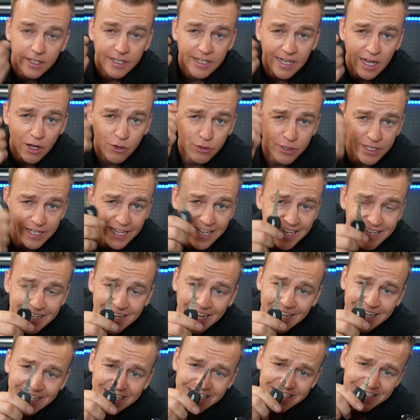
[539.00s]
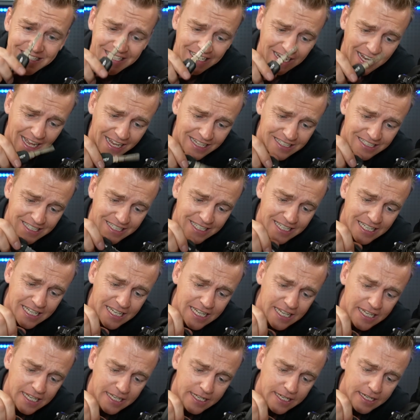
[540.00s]
Now the 890 still has a
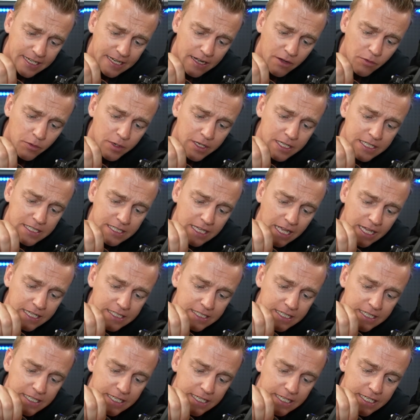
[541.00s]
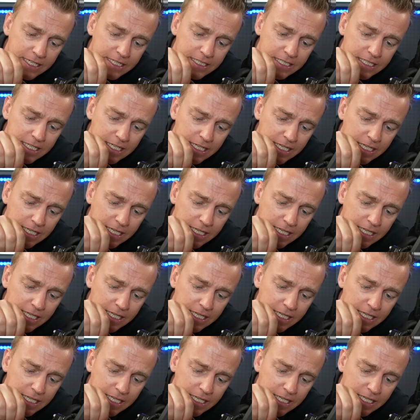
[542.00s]
key that really slides in easy.